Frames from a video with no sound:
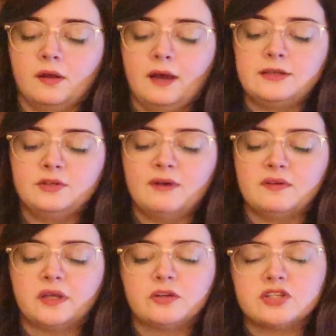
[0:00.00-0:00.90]
I do have
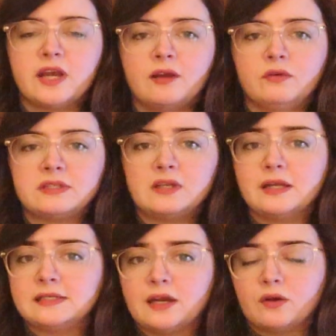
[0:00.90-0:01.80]
another channel. It's
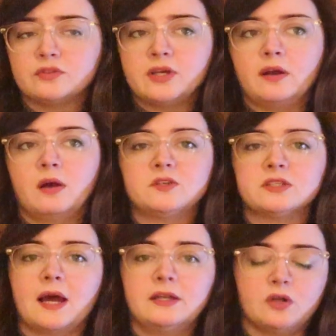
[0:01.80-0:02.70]
not a tarot channel. I'm
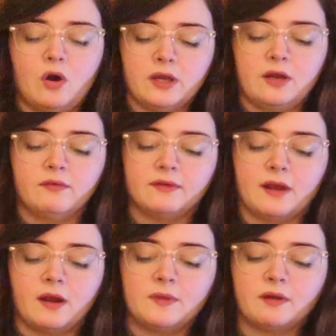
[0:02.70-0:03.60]
just kind of talking over
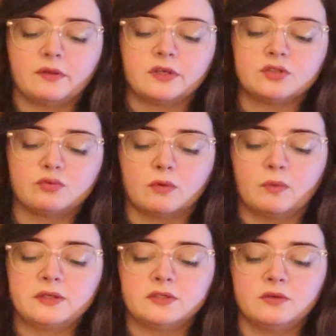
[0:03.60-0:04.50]
there. I'm not really sure
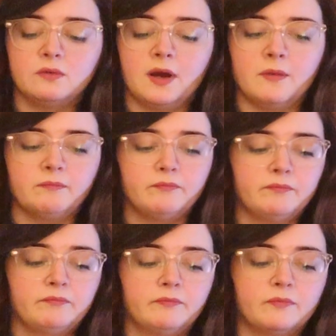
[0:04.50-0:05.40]
what to um,
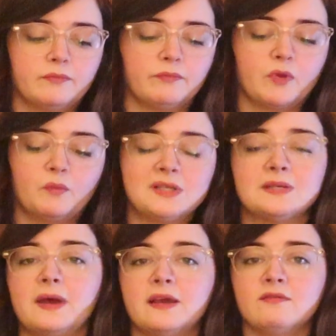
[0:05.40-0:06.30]
what
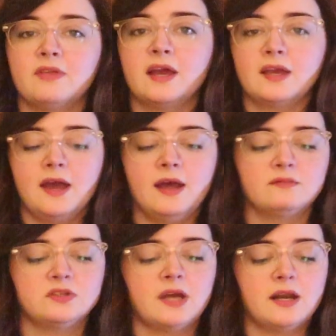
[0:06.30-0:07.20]
to make of that yet.
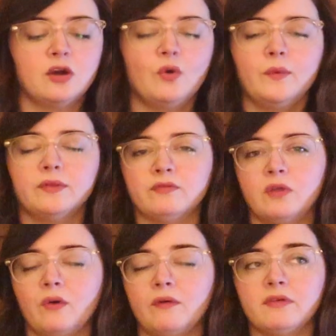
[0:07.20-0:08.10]
I'm just kind of going with the
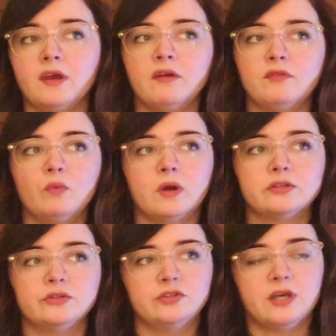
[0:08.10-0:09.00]
flow over there. If you
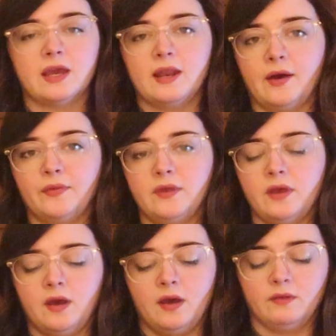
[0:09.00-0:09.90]
want to, check it out.
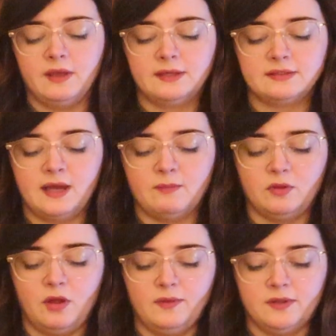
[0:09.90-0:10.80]
The uh, link's down
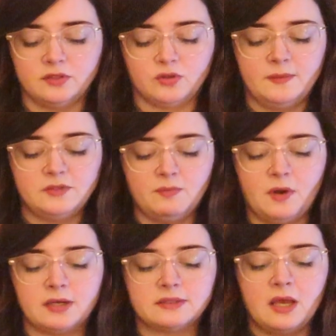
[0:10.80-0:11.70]
below in the description
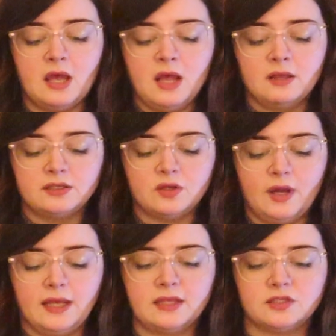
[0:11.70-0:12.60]
box. Let's go
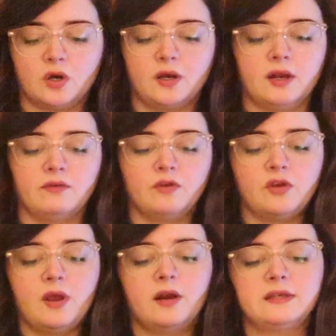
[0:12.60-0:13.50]
ahead and get started here for
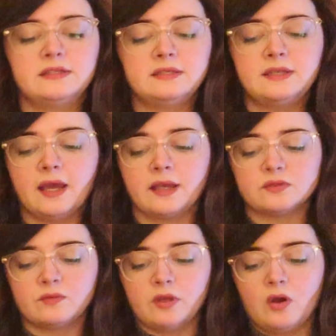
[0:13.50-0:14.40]
you, Aries. This deck
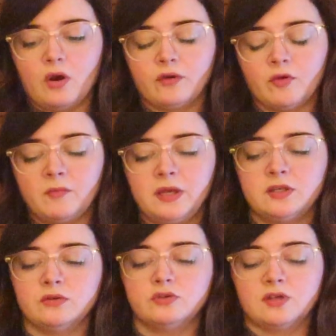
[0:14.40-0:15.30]
is really hard for me
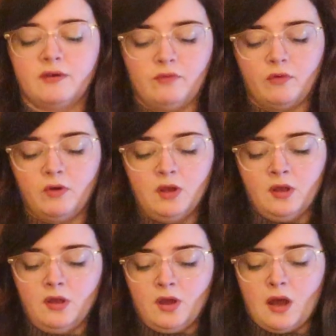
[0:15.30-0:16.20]
to shuffle
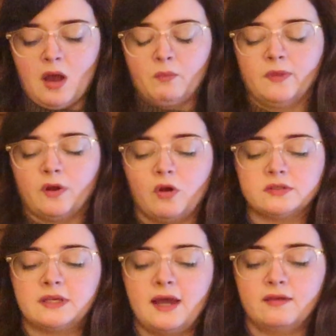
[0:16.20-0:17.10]
um, when they're
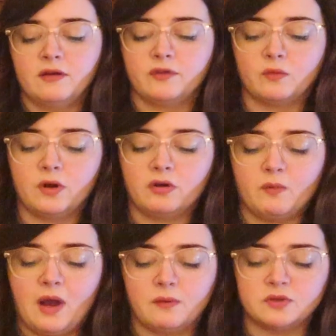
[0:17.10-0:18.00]
all together. If you're
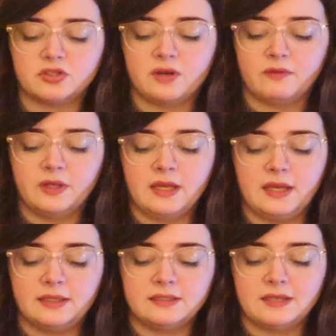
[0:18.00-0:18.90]
wondering why I was shuffling
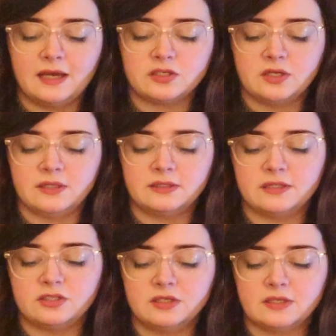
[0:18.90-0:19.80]
it in sections,
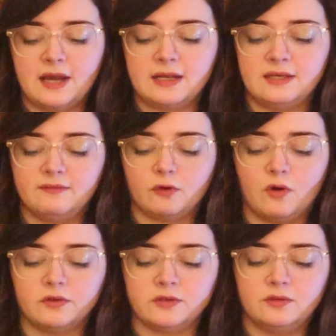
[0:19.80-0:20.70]
it's just kind of
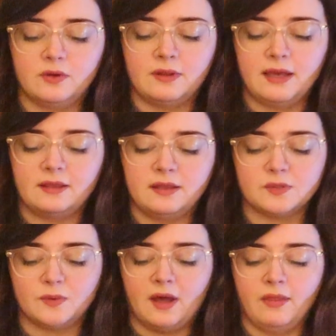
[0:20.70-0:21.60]
difficult to do it like
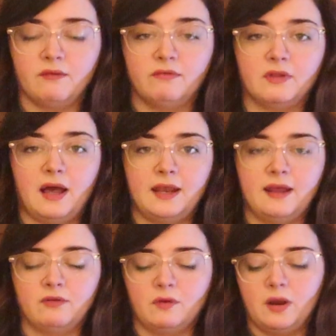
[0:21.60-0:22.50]
this without them
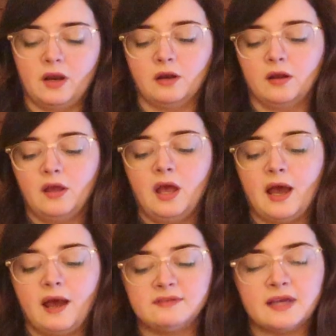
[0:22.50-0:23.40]
flying everywhere.
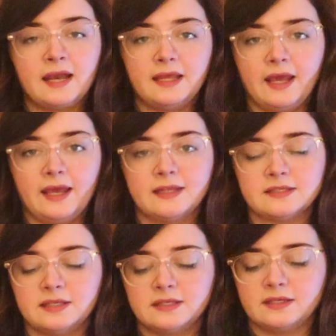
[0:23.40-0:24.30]
I have tiny
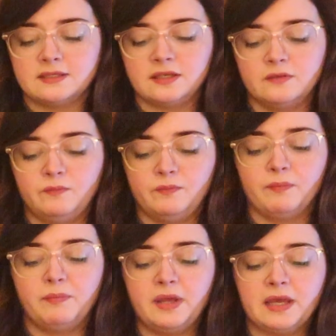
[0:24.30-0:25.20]
hands, and this is a
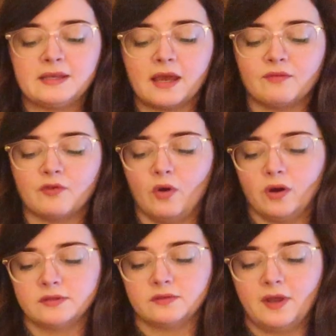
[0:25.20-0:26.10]
big deck of
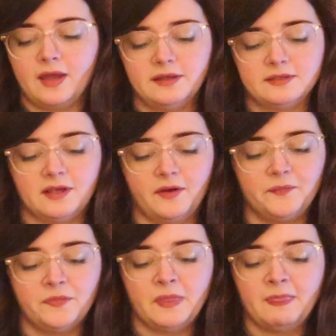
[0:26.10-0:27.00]
cards, okay? So